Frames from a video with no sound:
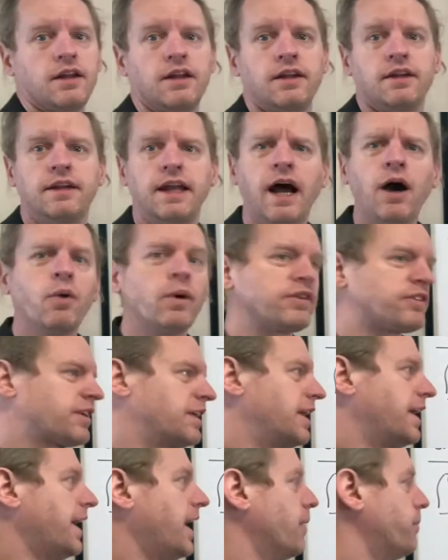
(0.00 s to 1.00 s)
Now what's
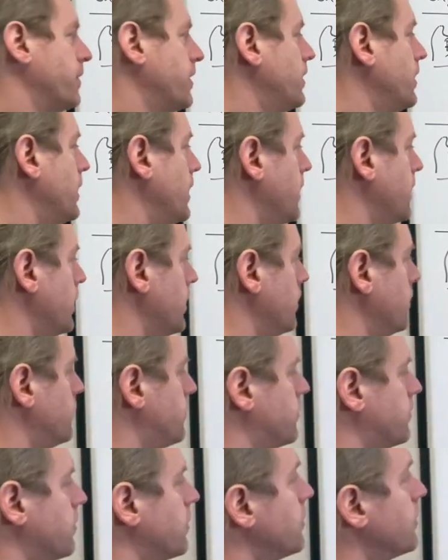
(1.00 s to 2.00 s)
going to happen
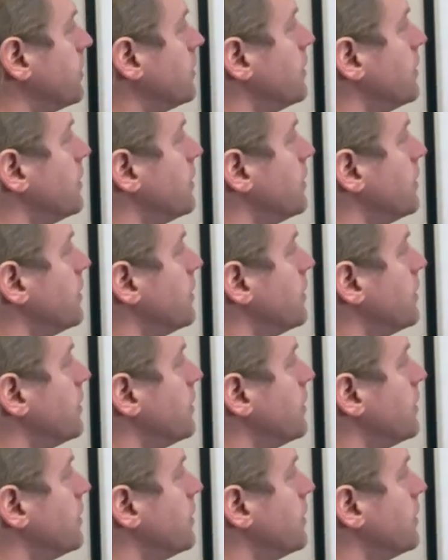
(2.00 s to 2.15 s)
is